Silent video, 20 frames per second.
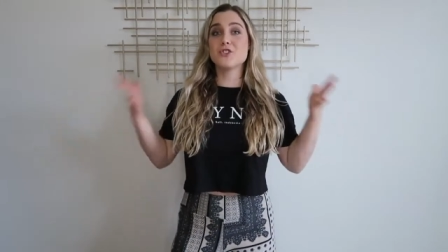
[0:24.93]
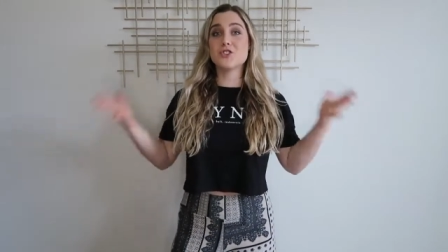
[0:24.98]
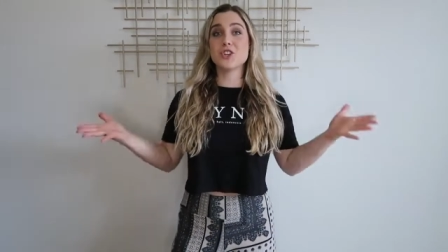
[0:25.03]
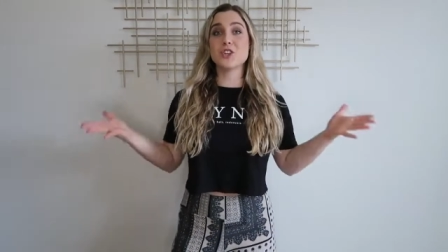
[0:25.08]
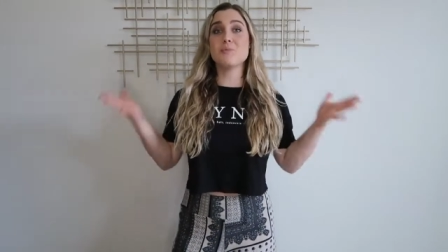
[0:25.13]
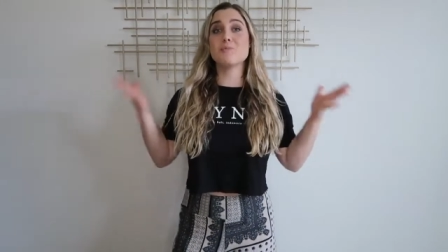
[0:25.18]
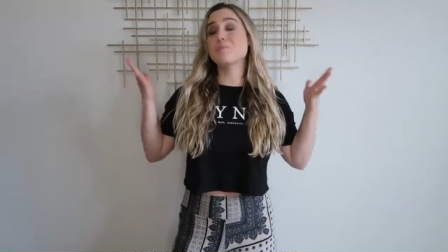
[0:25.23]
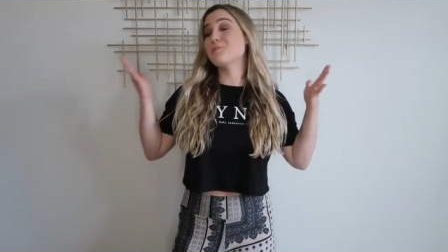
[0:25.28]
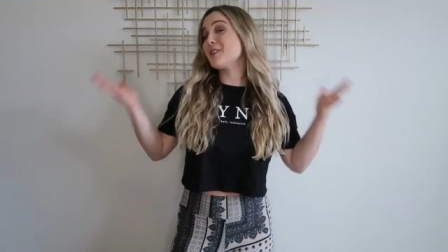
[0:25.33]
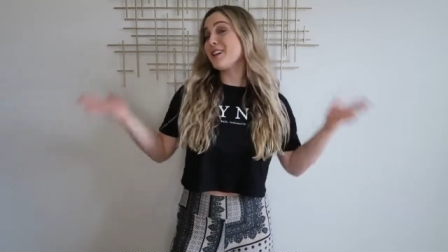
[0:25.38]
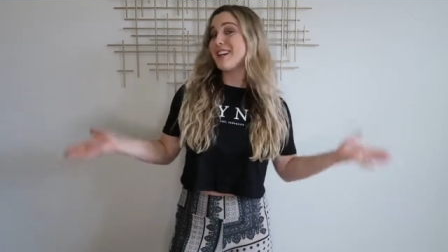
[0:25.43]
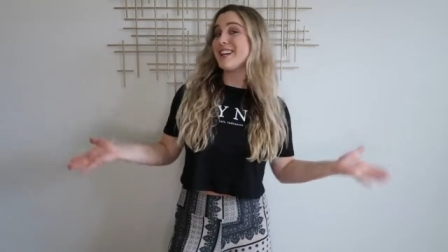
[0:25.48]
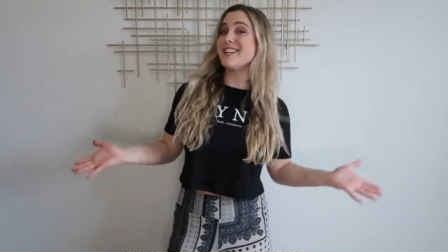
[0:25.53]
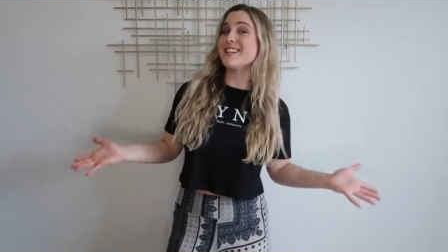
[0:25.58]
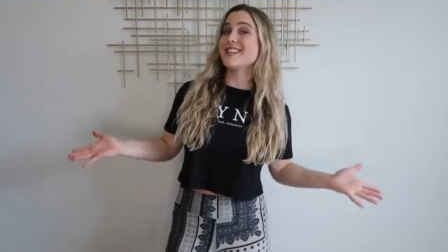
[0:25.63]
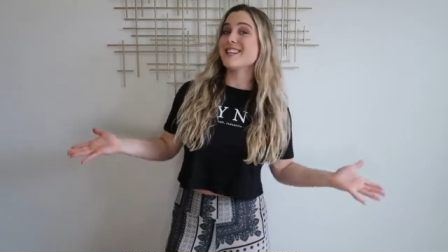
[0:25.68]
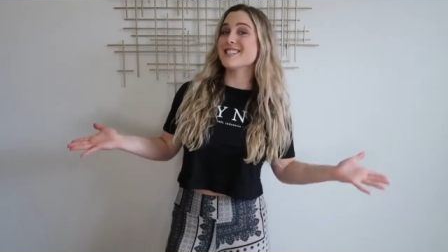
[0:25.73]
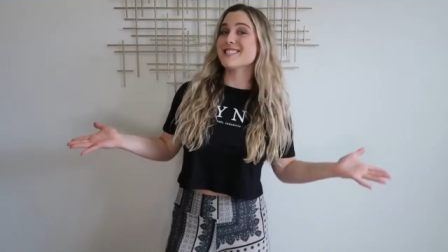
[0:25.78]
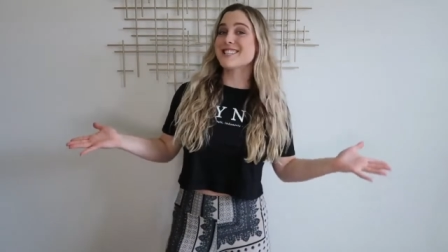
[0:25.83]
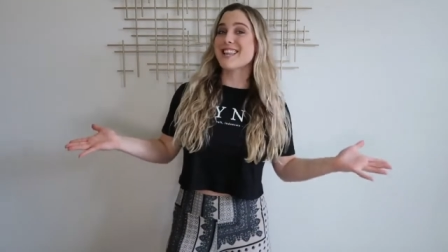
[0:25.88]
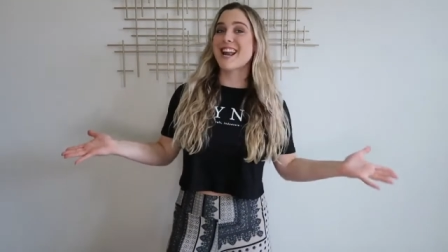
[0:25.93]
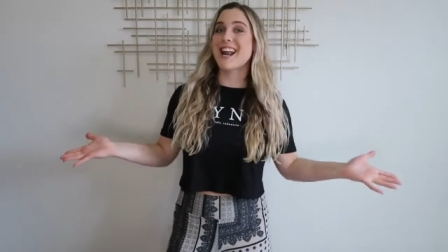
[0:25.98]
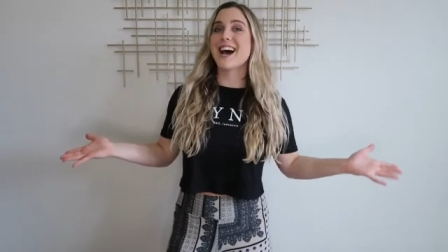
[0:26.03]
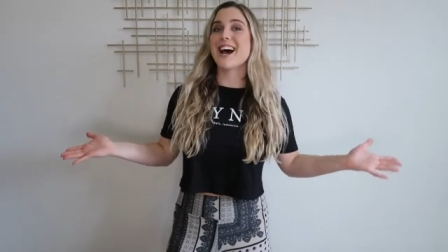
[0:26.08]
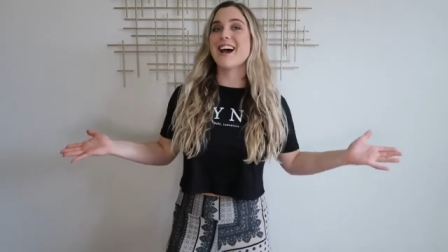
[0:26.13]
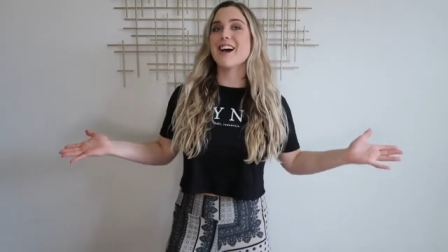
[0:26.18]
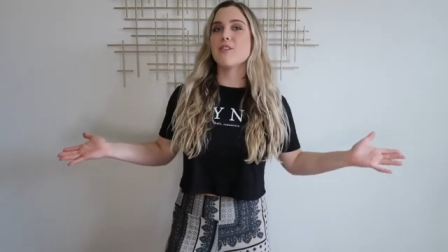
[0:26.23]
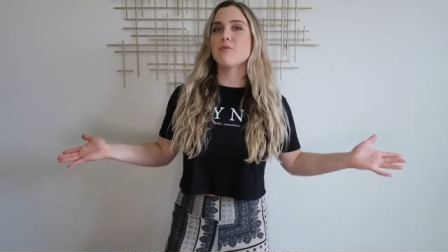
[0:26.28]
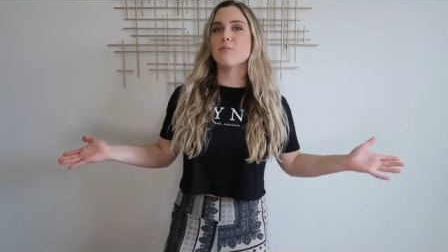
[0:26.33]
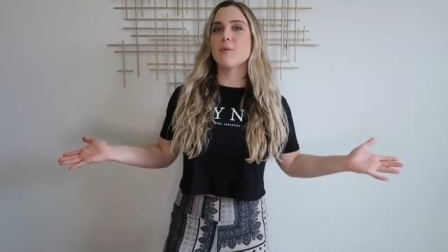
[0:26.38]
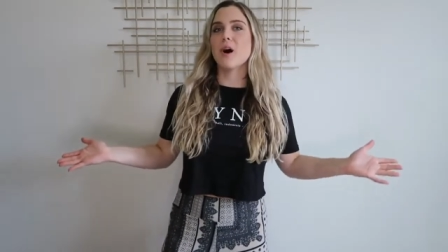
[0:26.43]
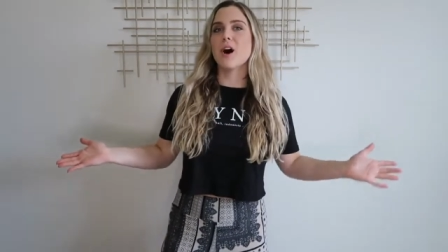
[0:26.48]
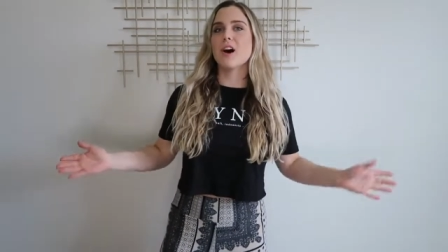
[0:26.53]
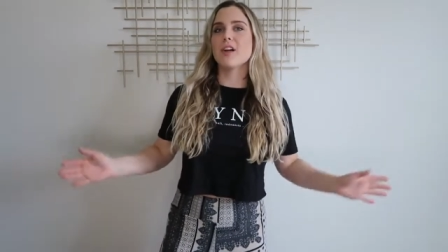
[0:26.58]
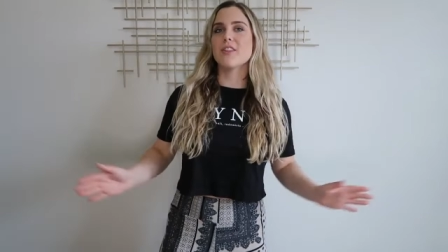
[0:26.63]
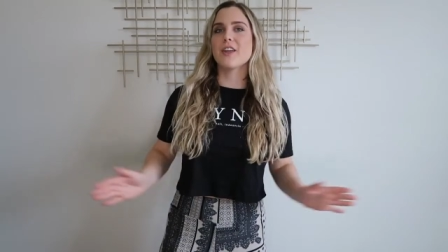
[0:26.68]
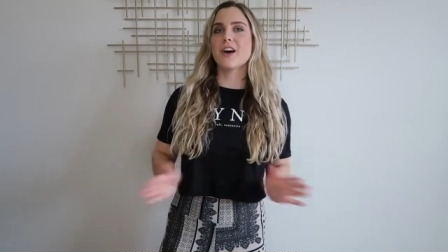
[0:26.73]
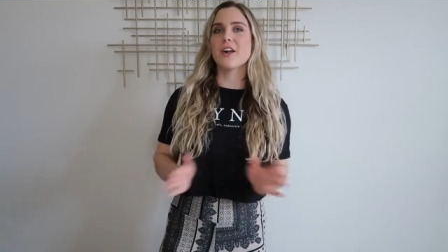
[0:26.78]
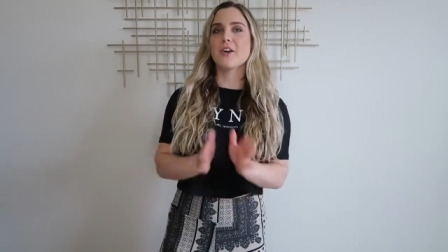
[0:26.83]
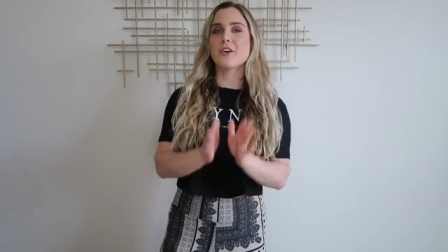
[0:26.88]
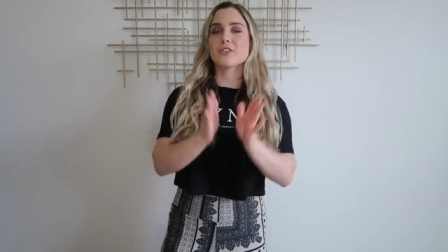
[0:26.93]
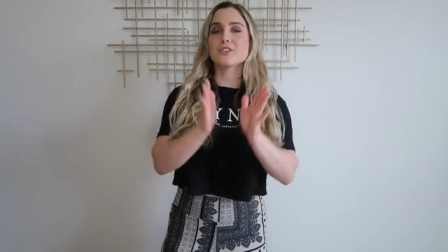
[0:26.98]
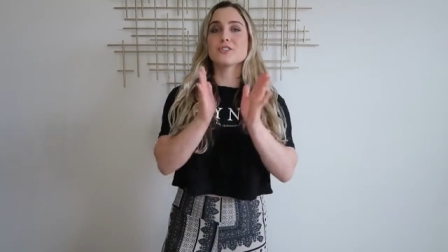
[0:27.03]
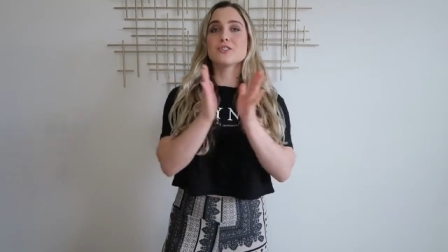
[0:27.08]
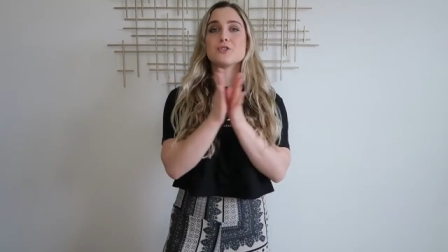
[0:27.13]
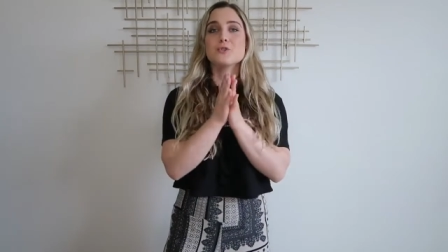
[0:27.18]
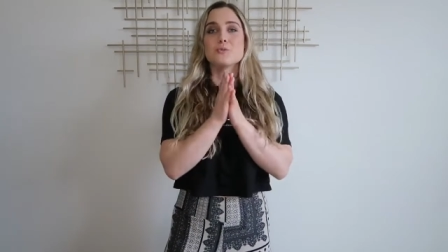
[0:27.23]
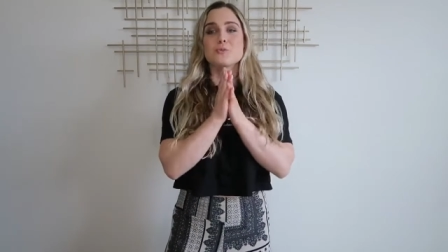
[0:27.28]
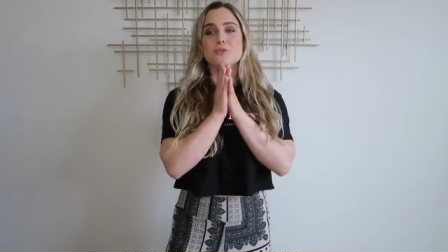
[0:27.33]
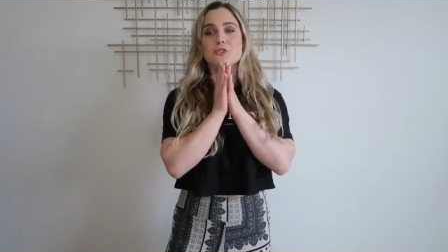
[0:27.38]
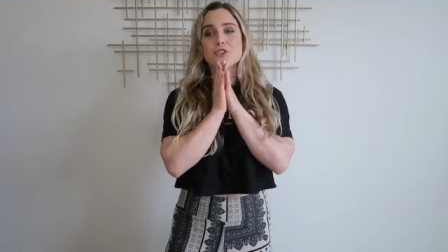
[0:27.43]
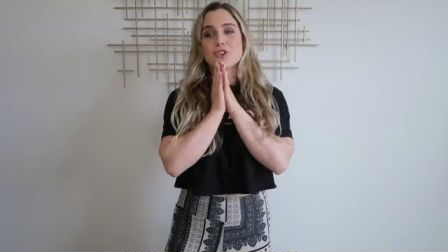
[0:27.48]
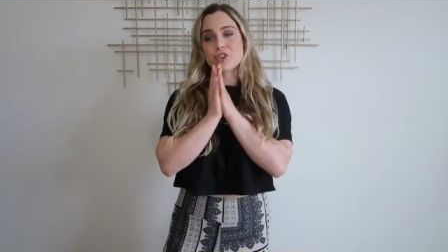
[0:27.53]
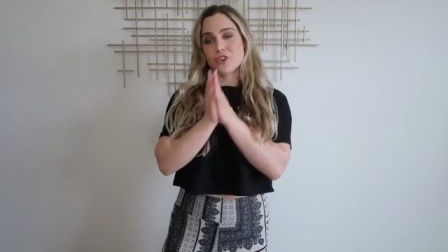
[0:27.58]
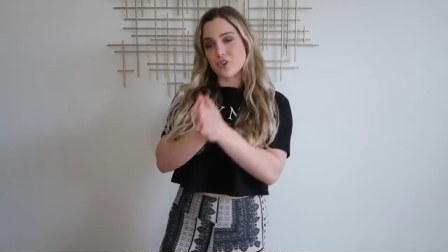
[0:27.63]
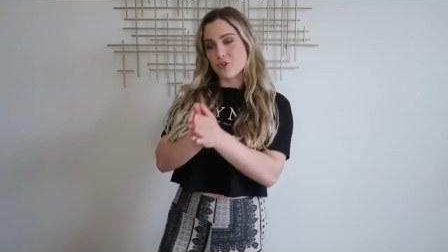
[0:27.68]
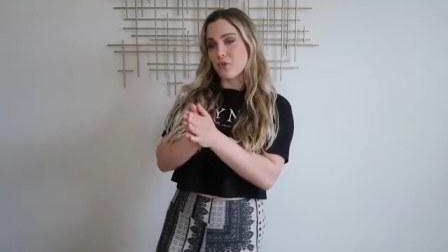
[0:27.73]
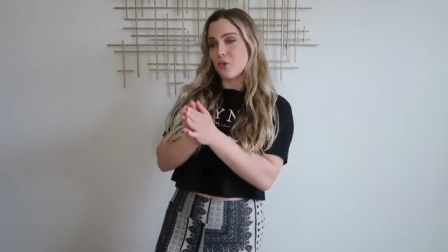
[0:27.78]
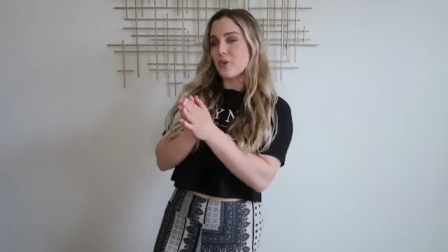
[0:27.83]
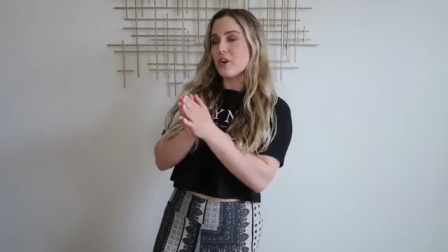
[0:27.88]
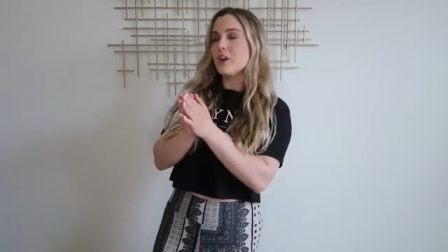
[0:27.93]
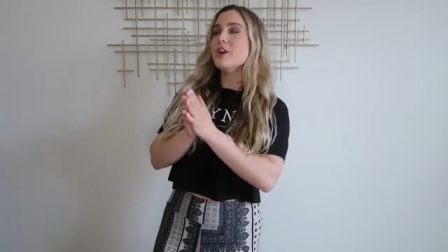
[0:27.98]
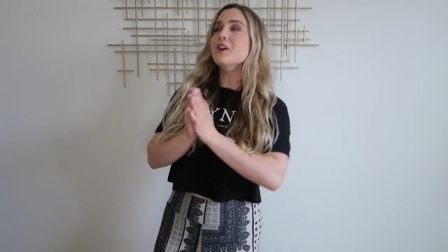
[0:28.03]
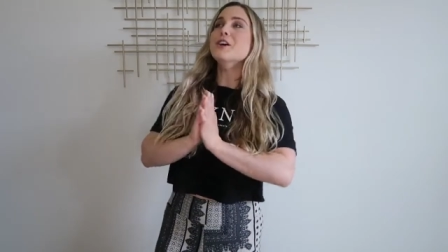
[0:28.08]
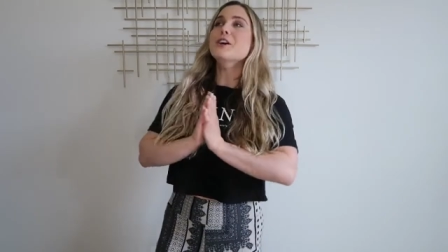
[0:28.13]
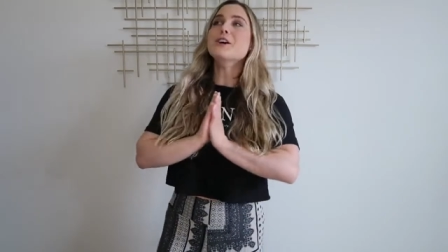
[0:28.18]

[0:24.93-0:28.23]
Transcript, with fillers: cheap bikinis that I have bought that are super cute.